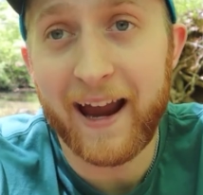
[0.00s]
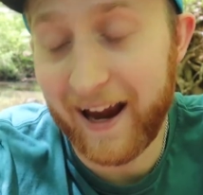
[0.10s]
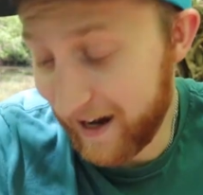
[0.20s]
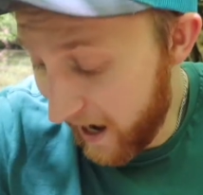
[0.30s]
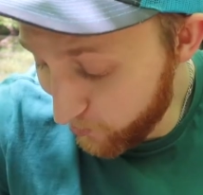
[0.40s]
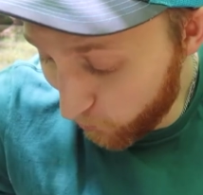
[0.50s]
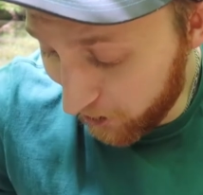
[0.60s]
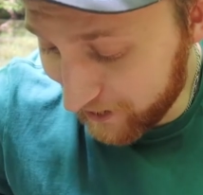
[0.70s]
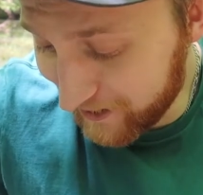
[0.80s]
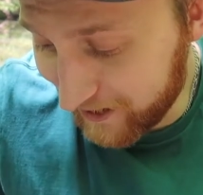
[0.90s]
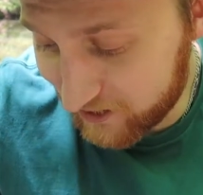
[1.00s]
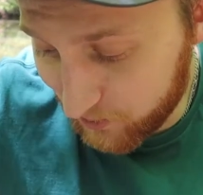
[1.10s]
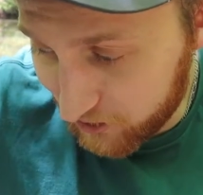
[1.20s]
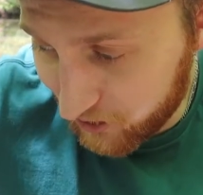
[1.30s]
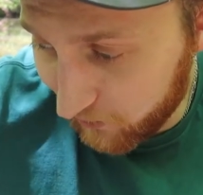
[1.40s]
And I work in the
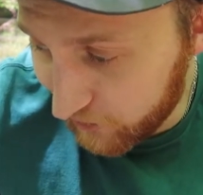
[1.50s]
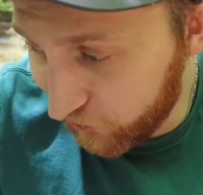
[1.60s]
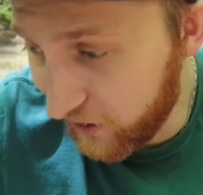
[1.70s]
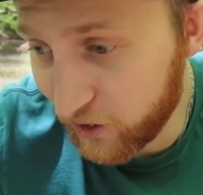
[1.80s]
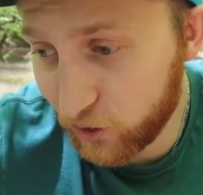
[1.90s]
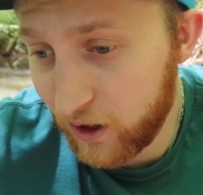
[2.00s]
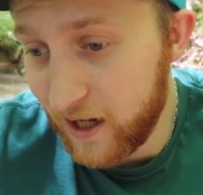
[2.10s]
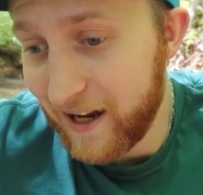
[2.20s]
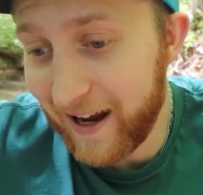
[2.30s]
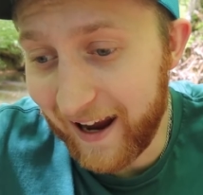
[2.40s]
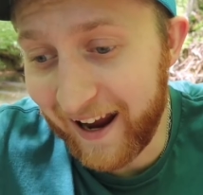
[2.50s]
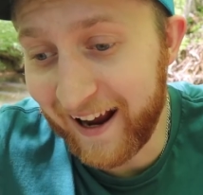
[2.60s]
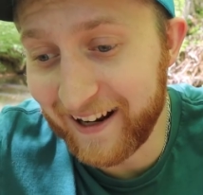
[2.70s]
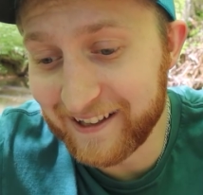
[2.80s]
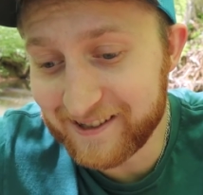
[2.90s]
customer service field,
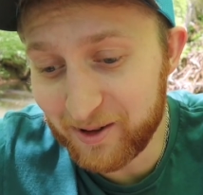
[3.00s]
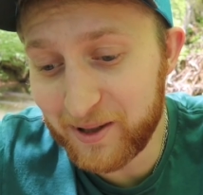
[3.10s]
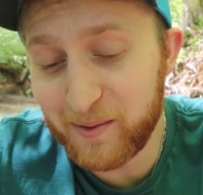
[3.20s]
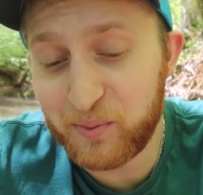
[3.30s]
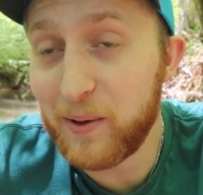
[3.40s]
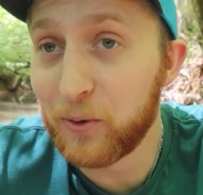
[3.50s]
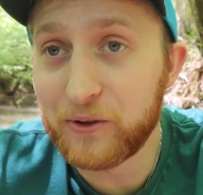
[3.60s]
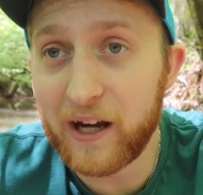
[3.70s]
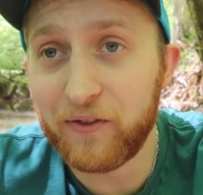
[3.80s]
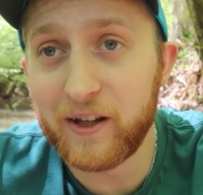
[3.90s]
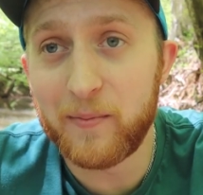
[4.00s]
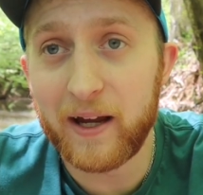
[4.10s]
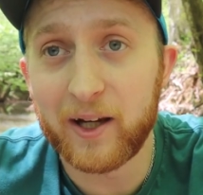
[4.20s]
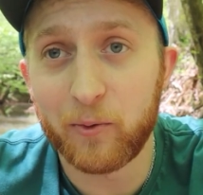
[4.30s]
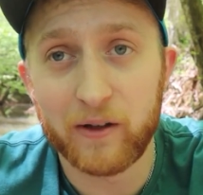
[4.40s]
and sometimes people definitely
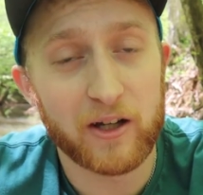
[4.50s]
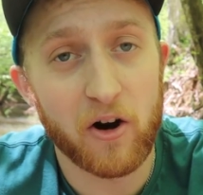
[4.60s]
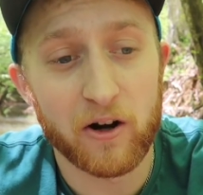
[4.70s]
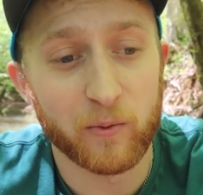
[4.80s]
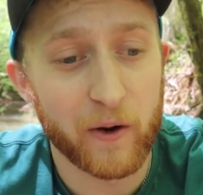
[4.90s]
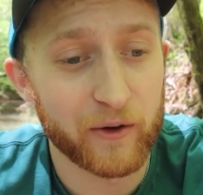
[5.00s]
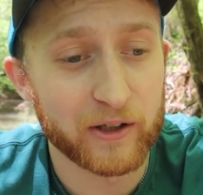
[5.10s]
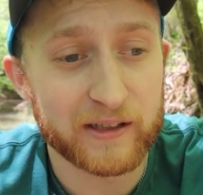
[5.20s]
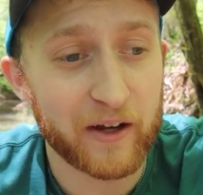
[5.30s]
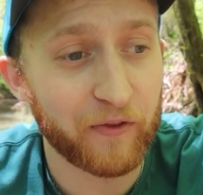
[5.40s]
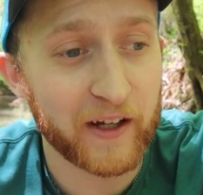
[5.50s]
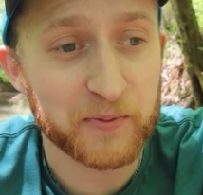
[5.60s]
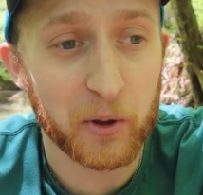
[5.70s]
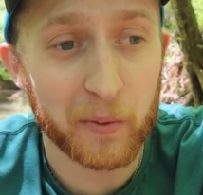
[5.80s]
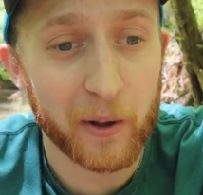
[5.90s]
make it really hard, whether it's that
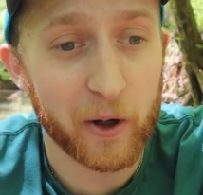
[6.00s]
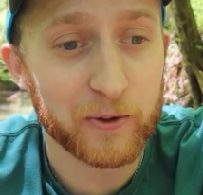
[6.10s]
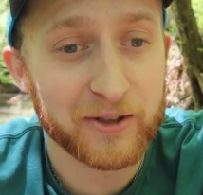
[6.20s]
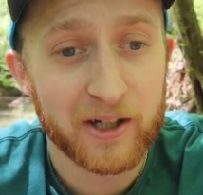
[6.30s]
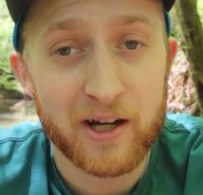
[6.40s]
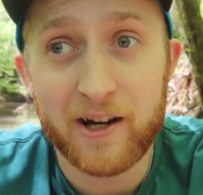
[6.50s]
Facebook post,